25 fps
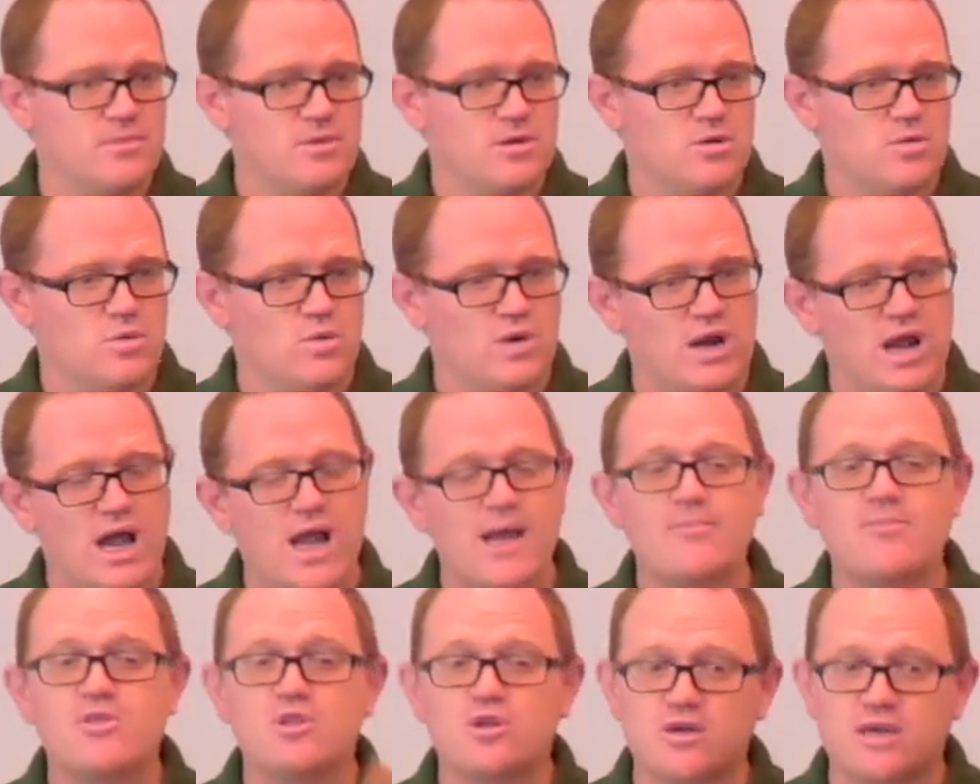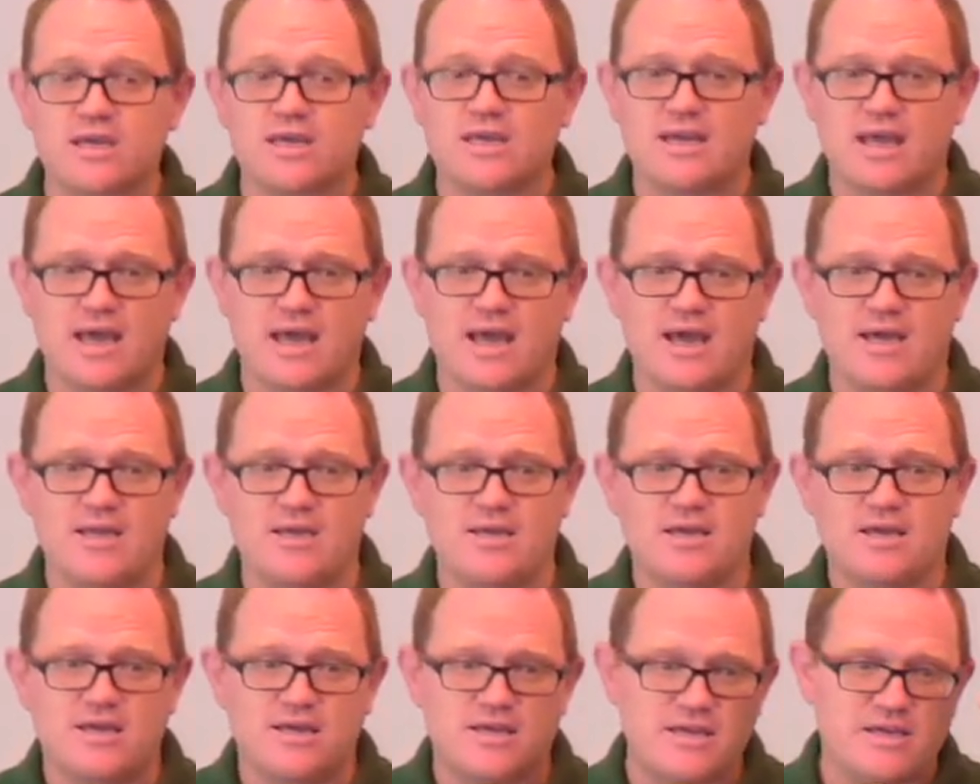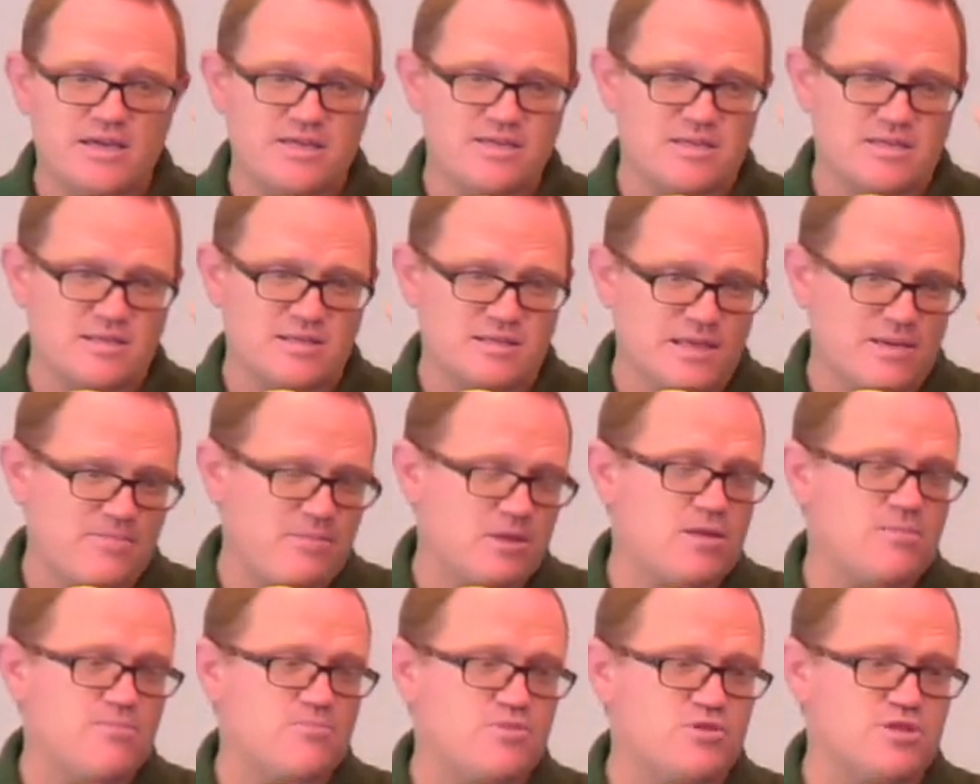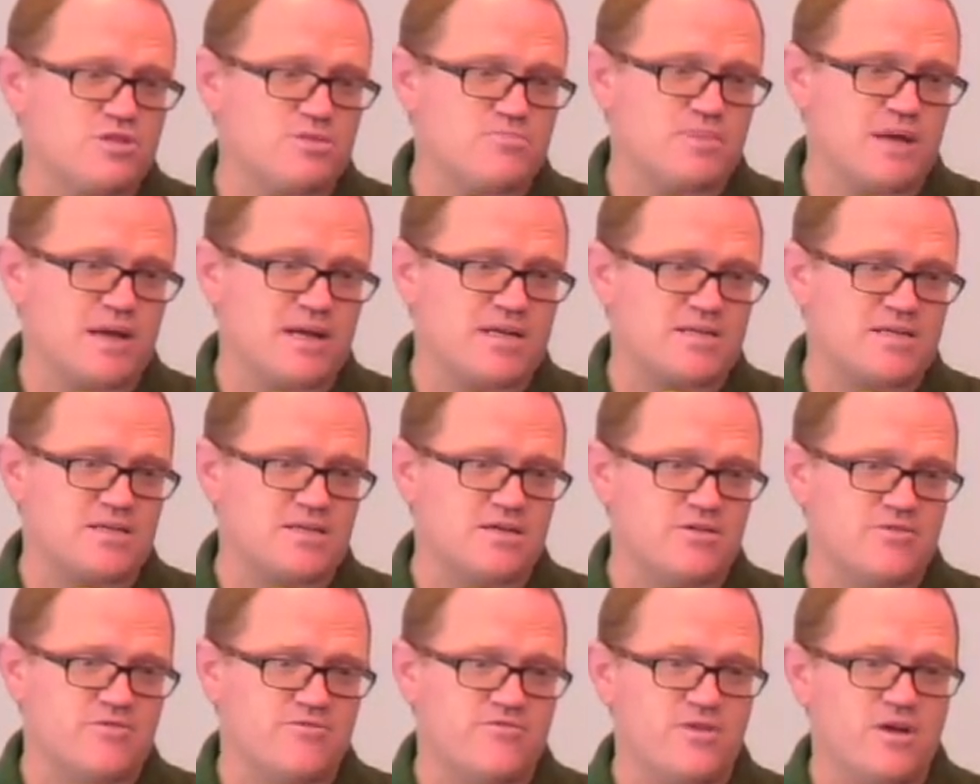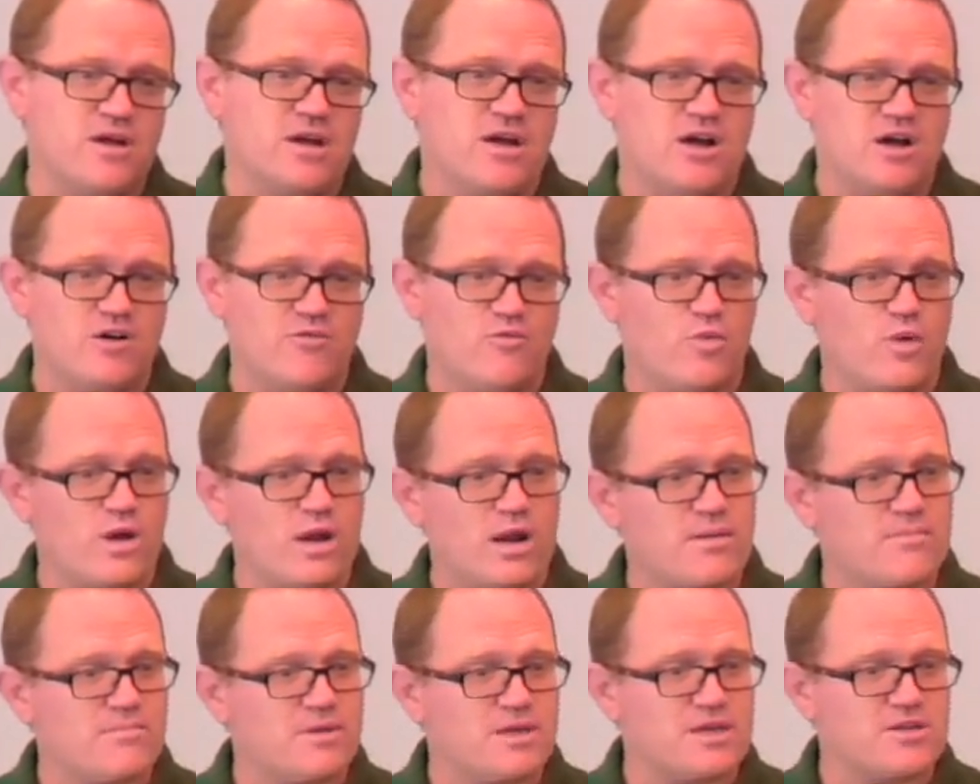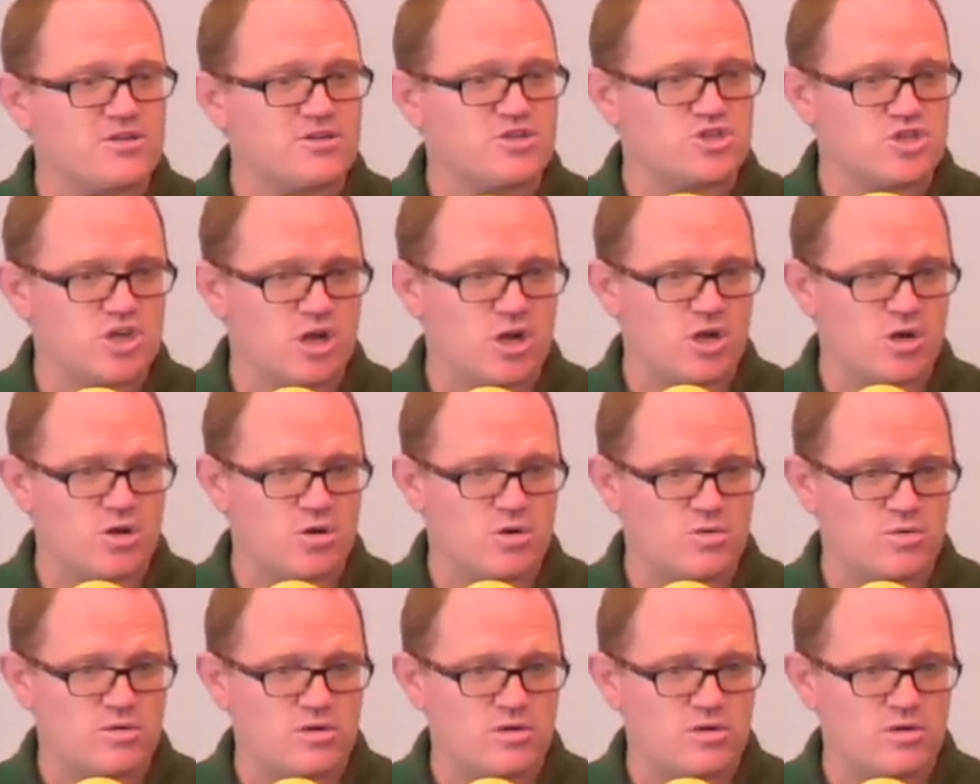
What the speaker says: What I'm looking at is a limited perspective of what I'm being shown.